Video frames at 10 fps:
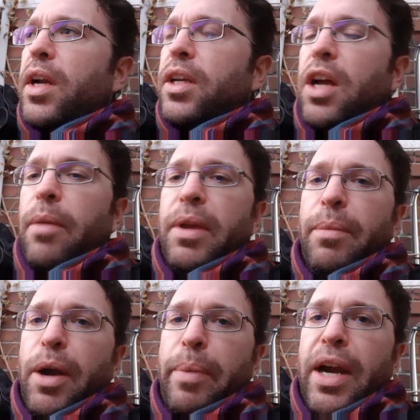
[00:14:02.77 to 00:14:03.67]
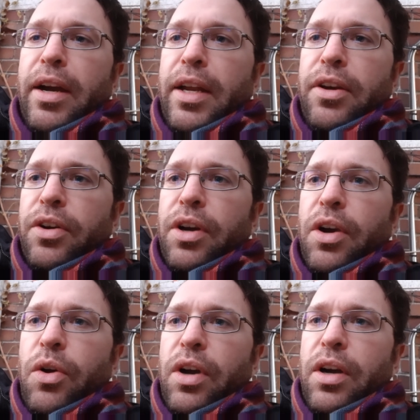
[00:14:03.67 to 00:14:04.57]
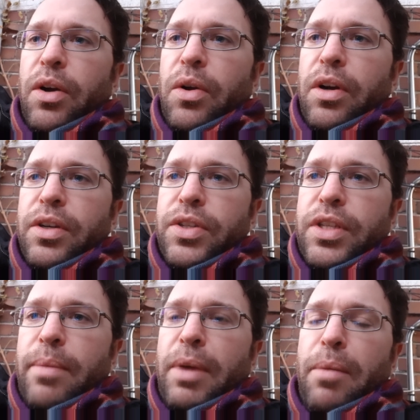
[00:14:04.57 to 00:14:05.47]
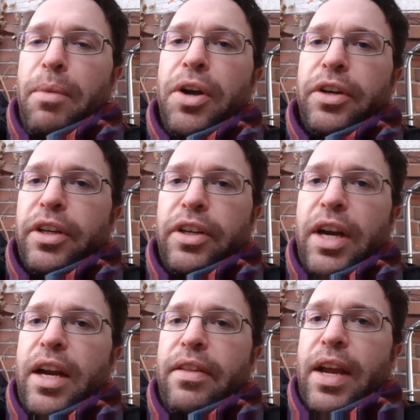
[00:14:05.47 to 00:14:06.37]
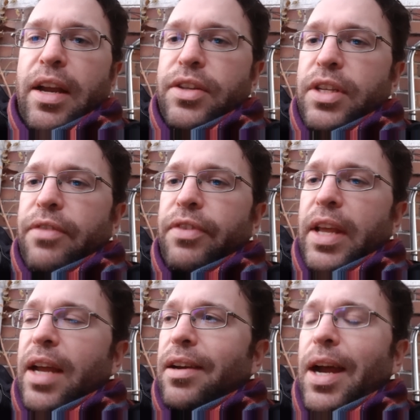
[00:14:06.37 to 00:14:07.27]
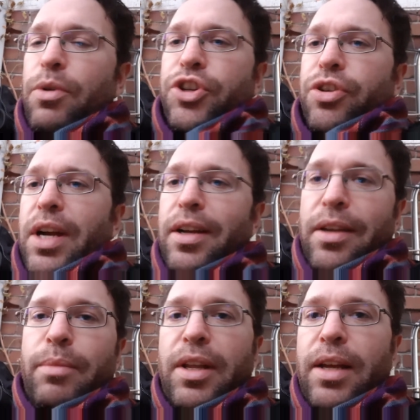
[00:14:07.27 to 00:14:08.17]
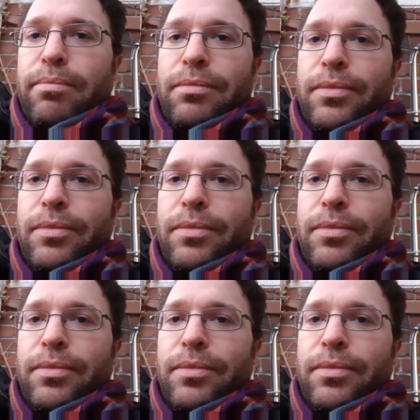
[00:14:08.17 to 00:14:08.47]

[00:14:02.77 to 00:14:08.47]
to call me a barbarian or a murderer or any of that kind of stuff for that, I would shrug and be like,